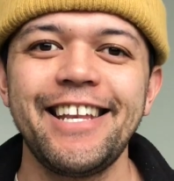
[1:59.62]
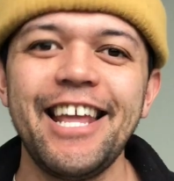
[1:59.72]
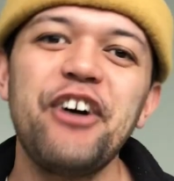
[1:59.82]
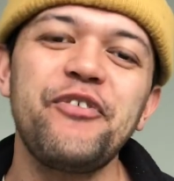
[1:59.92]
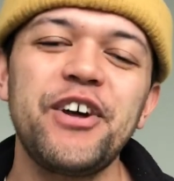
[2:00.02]

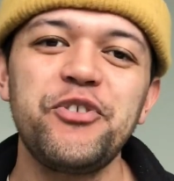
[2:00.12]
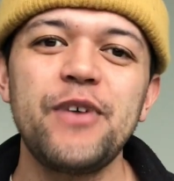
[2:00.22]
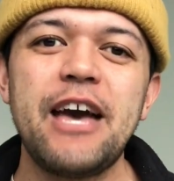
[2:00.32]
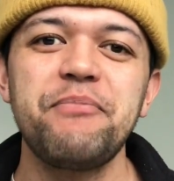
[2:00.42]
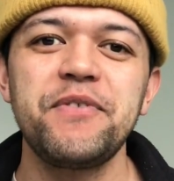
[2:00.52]
Now, if I do
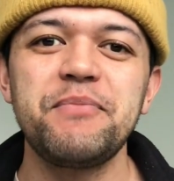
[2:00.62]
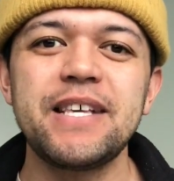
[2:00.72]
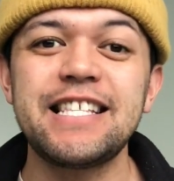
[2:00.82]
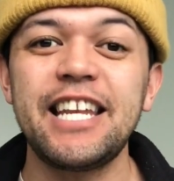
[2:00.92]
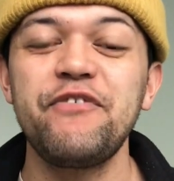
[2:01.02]
happen to
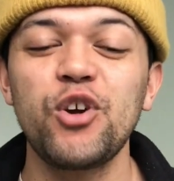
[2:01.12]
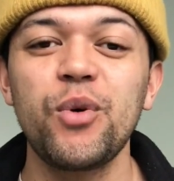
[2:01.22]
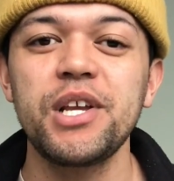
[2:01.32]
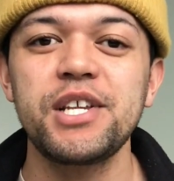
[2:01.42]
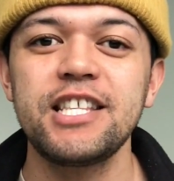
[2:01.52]
miss any of your
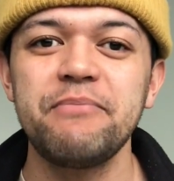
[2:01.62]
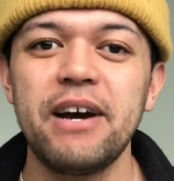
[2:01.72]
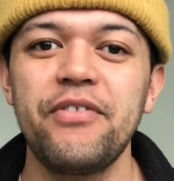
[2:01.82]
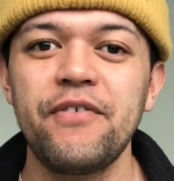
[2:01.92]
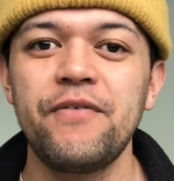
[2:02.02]
questions
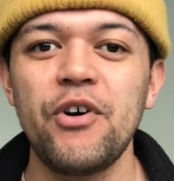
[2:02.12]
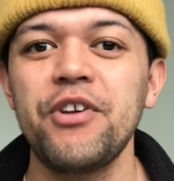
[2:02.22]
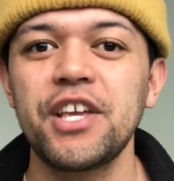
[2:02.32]
about the foreign